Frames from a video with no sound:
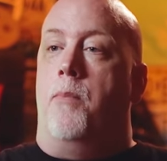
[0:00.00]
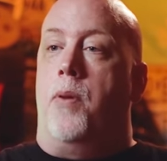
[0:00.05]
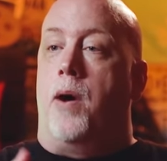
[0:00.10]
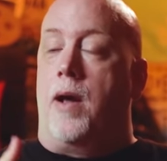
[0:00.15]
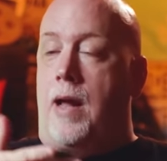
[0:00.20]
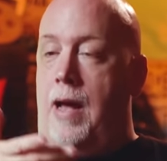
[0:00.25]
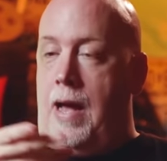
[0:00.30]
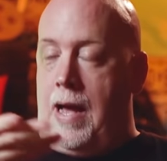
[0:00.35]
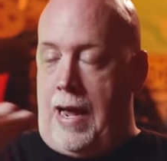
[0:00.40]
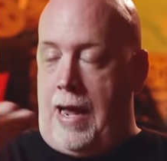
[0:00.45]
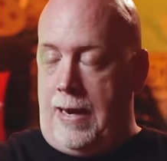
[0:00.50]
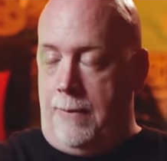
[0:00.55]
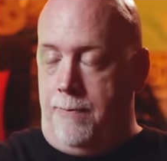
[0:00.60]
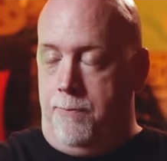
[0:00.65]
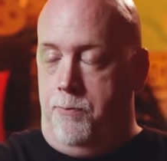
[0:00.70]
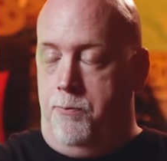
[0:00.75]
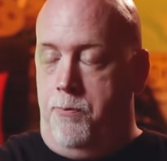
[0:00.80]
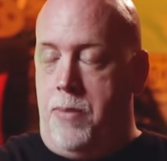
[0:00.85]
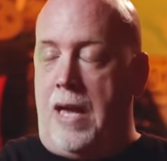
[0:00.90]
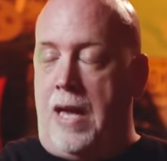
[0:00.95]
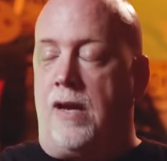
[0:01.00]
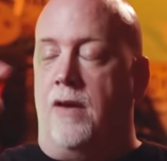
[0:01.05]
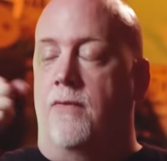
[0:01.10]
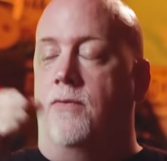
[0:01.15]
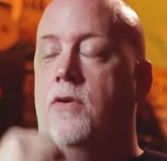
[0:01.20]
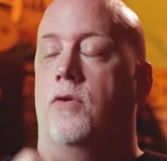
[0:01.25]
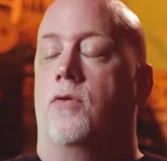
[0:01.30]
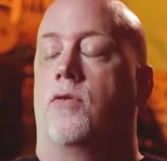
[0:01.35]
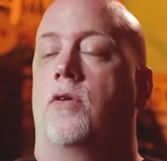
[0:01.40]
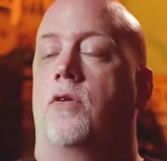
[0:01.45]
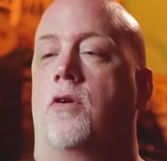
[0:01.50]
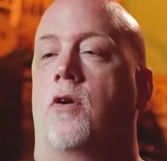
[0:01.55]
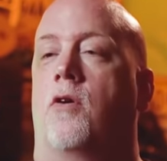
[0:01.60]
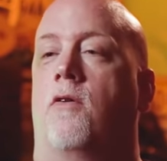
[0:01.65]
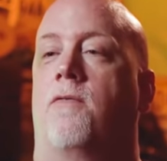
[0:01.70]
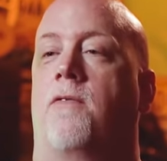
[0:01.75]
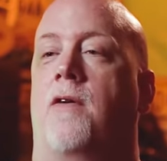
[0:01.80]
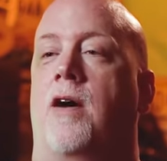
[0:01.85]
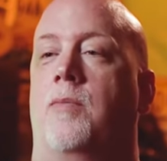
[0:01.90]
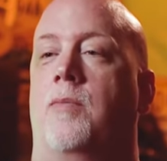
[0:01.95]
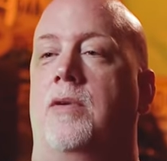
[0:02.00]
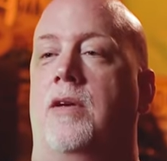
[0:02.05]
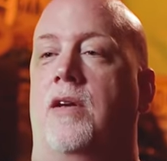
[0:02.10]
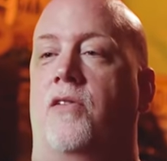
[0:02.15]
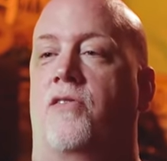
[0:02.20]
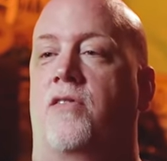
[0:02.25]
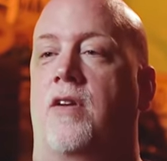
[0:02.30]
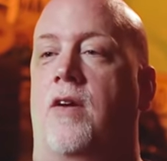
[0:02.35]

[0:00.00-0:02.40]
but I beg of you to go find me a